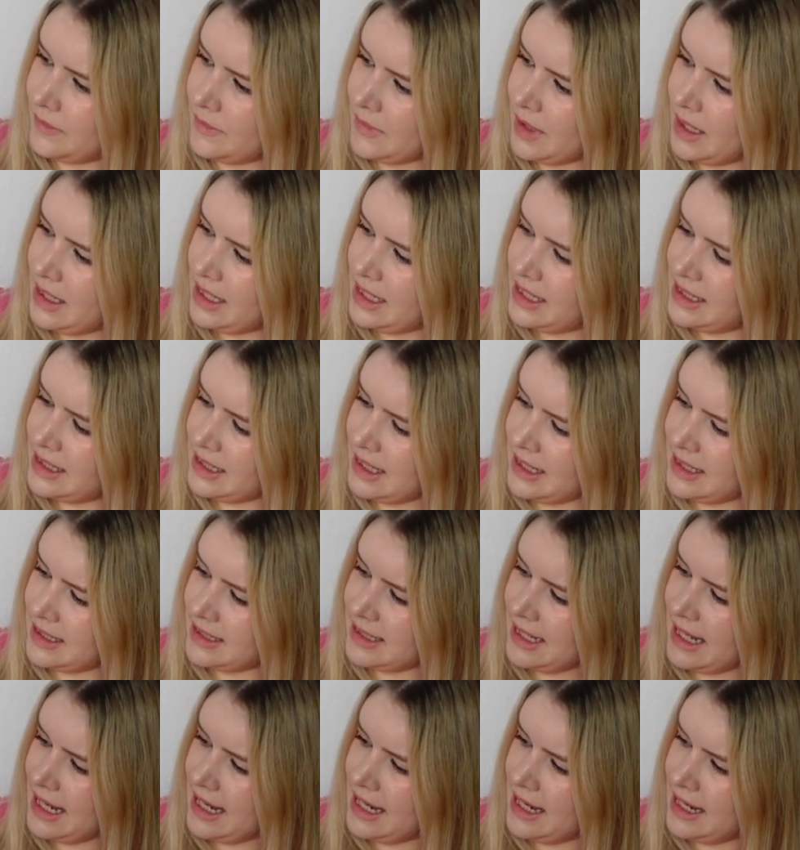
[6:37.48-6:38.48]
And it does
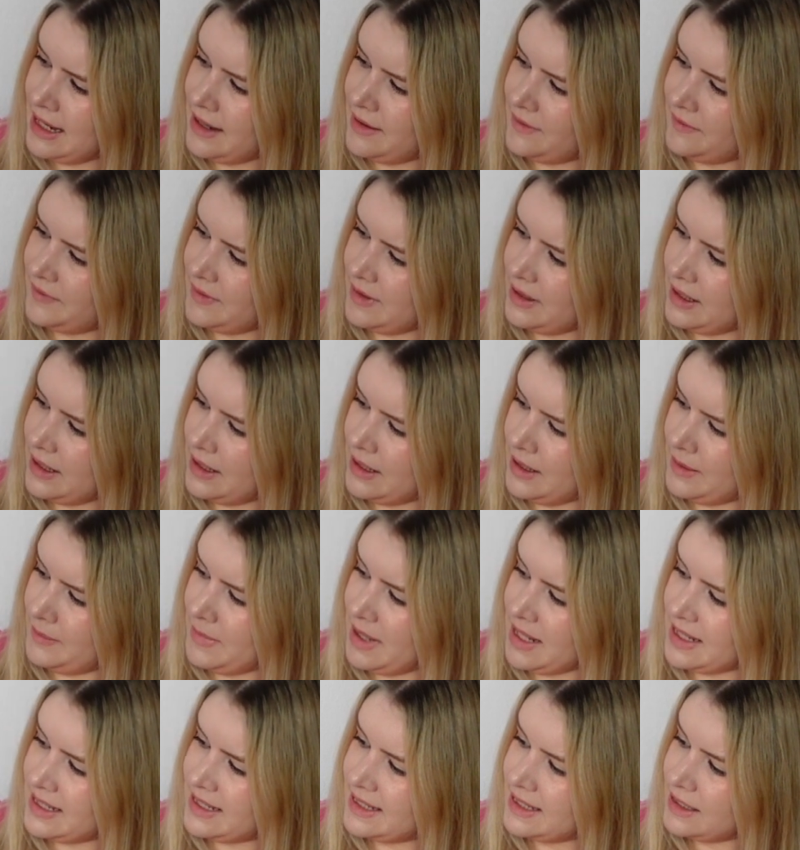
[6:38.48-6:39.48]
have
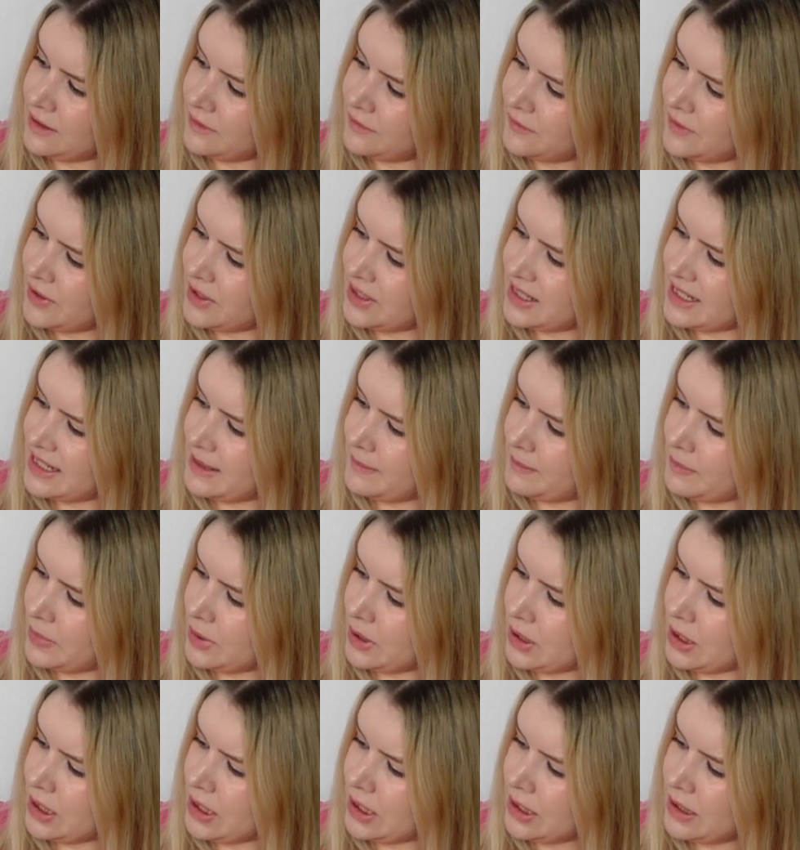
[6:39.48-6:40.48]
a silver
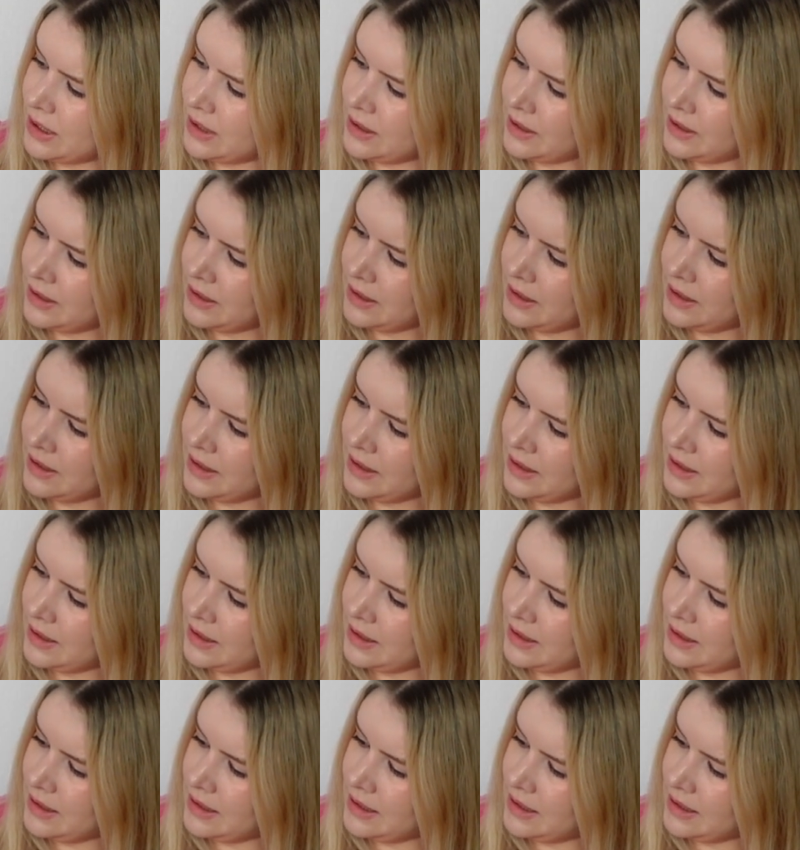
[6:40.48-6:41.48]
zipper,
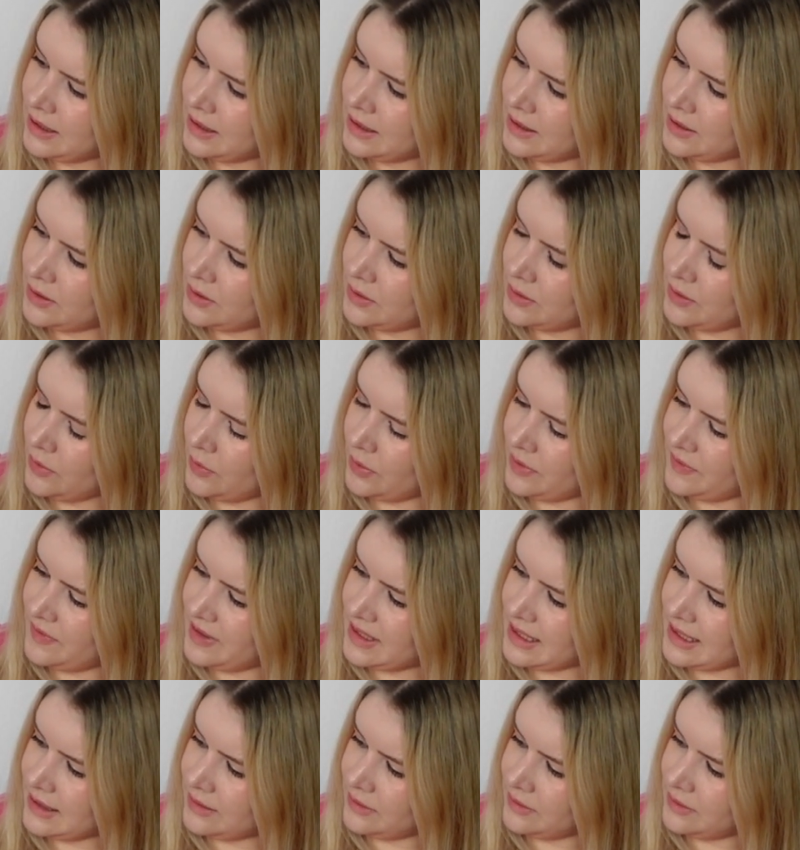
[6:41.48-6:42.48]
sort of
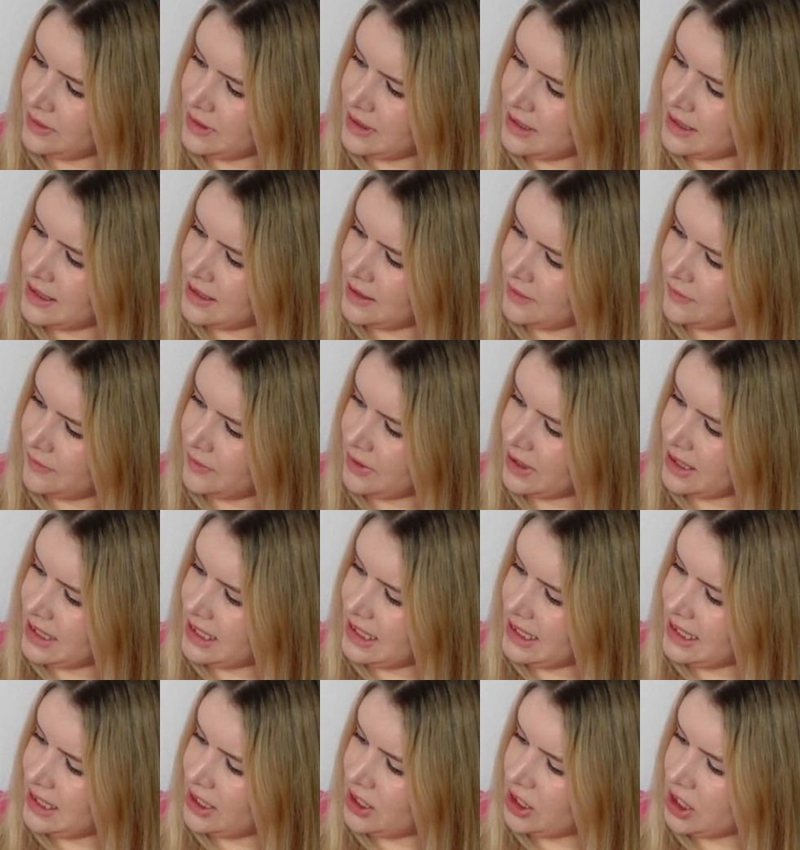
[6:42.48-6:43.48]
this little silver
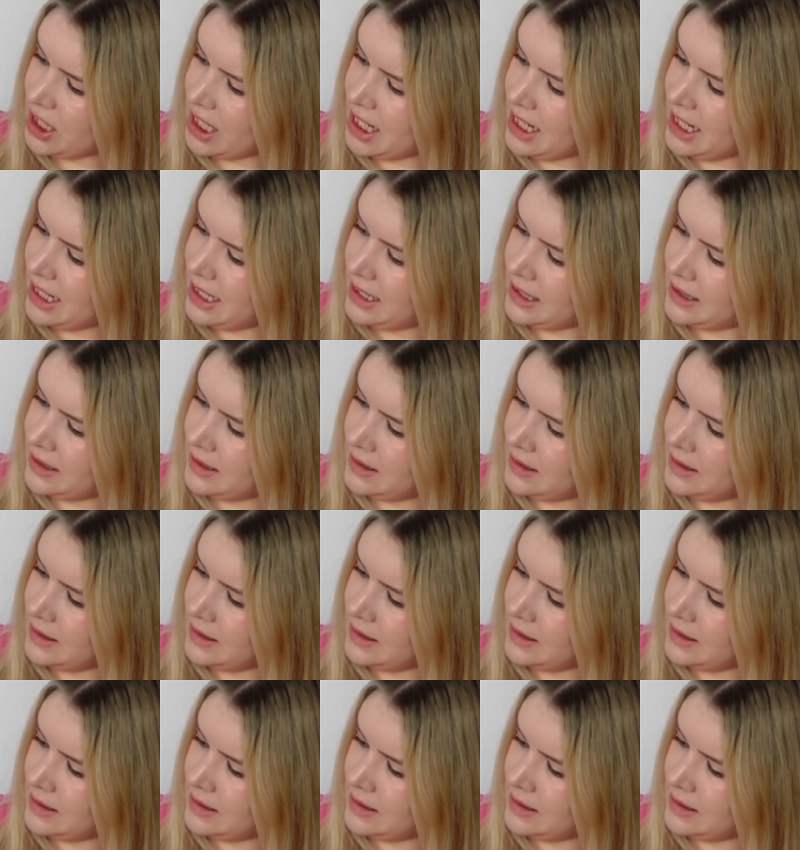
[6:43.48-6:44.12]
keychain.